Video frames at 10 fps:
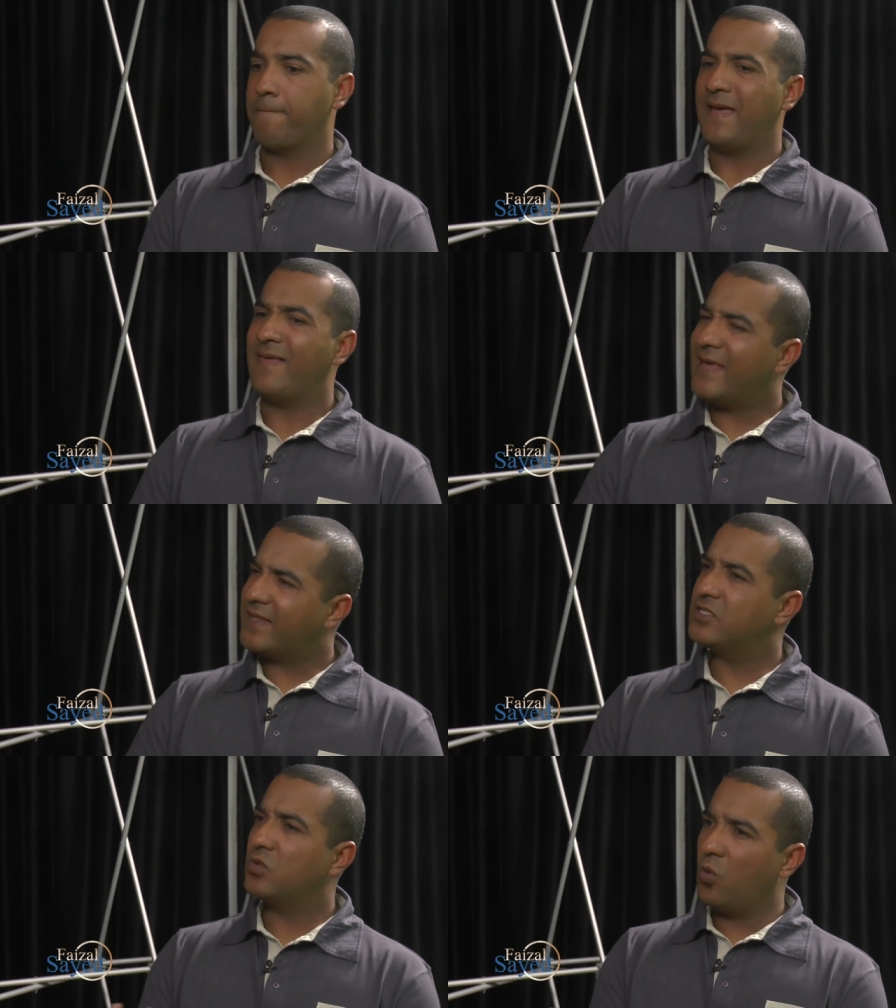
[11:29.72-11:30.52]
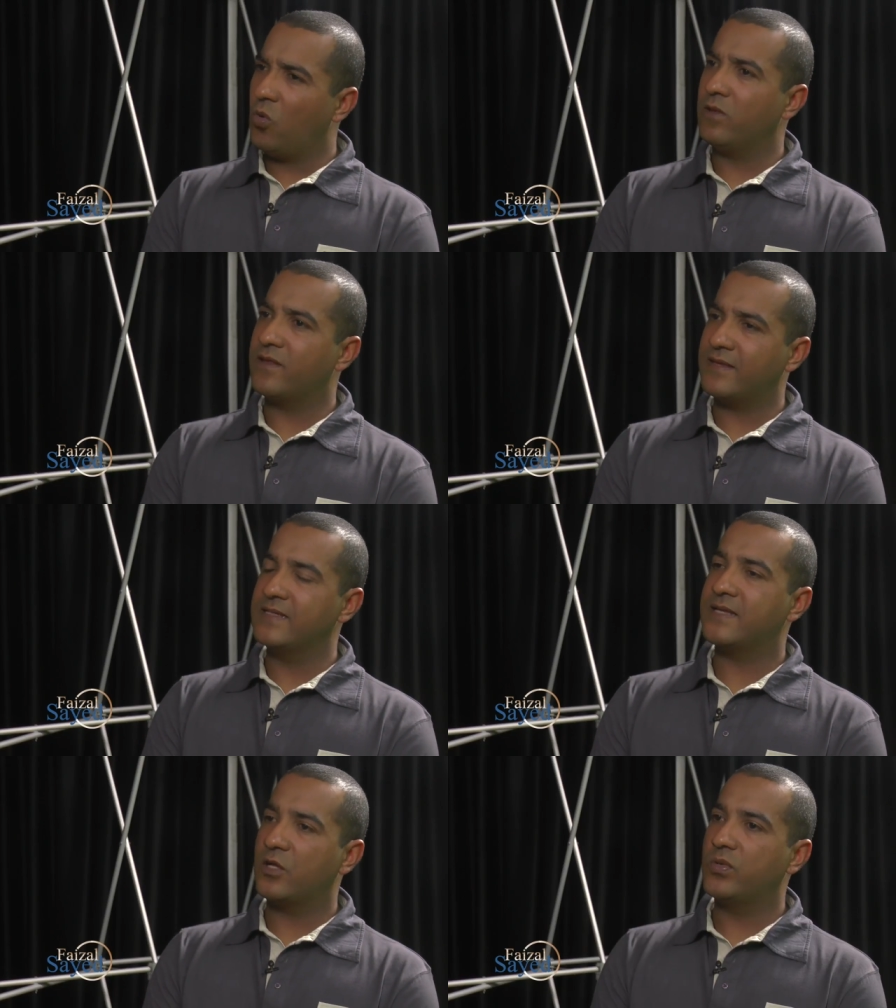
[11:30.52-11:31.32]
And that is all the
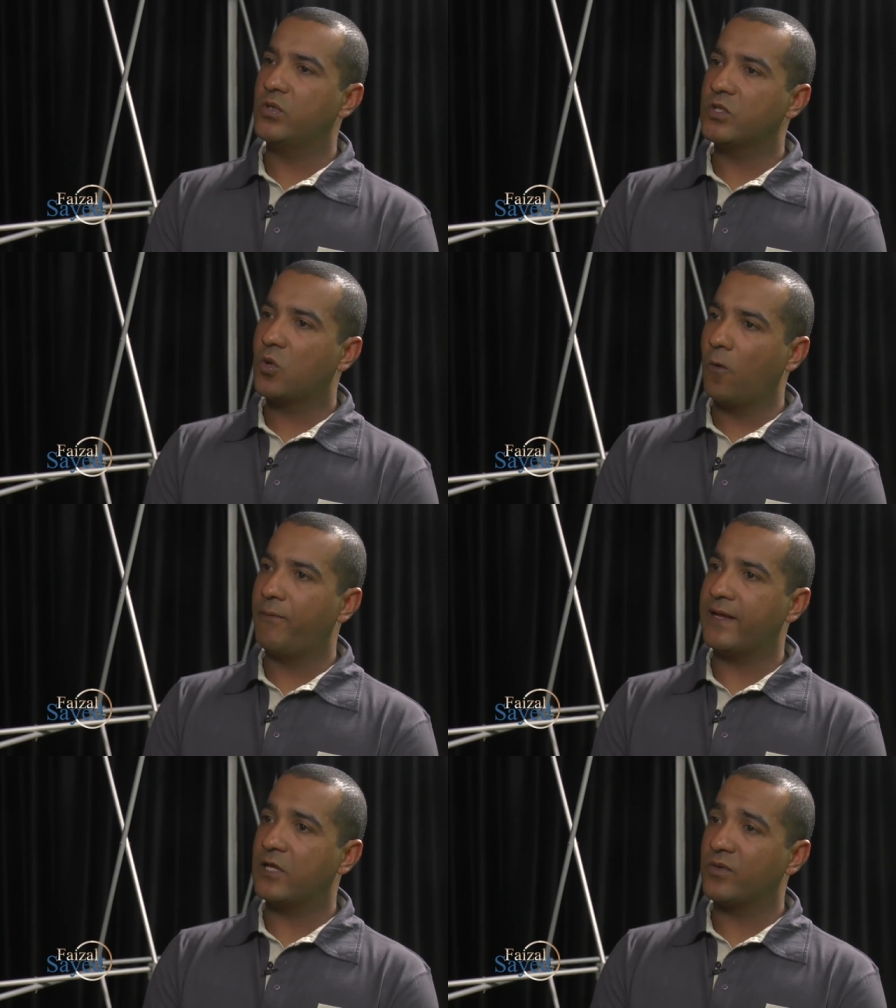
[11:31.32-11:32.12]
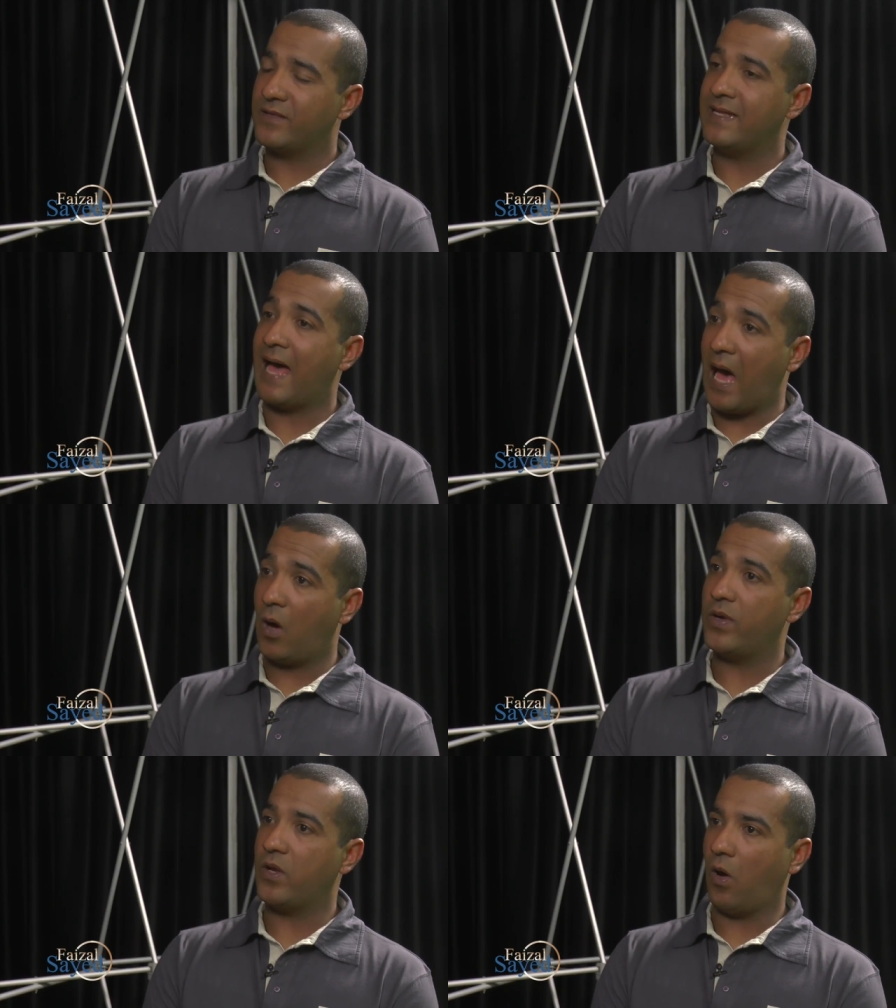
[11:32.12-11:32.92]
things that we incorporate within an
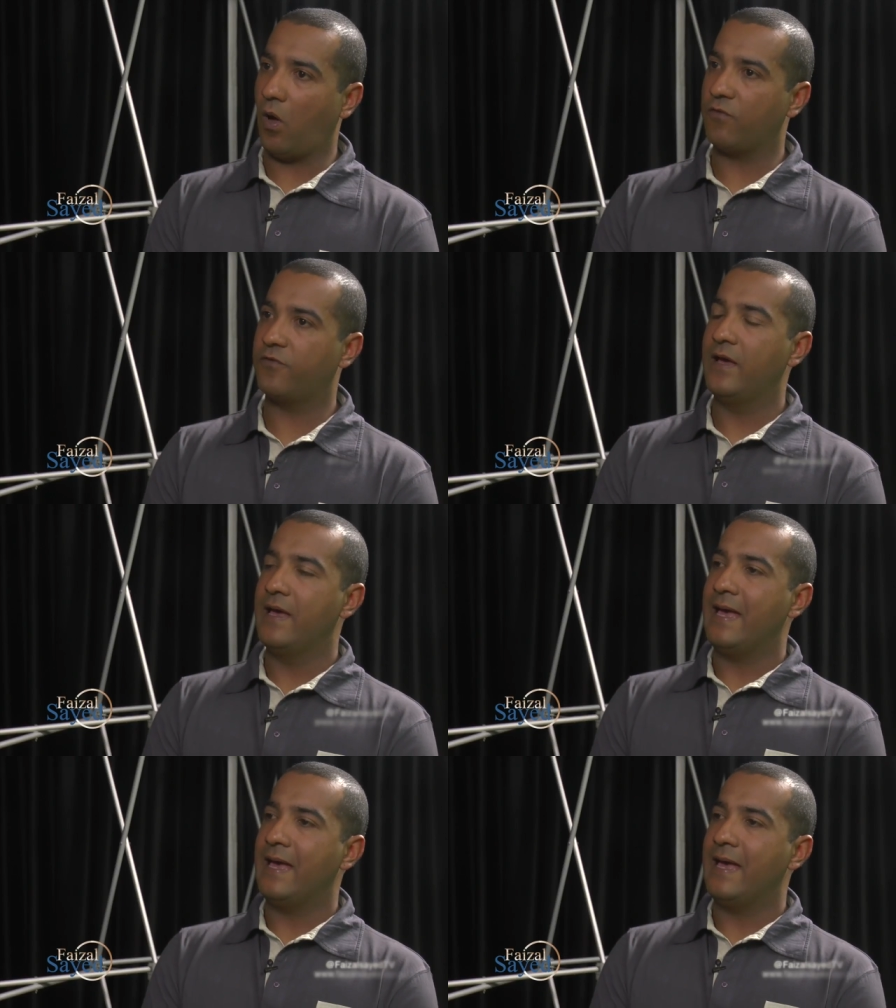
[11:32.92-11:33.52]
hour and a half.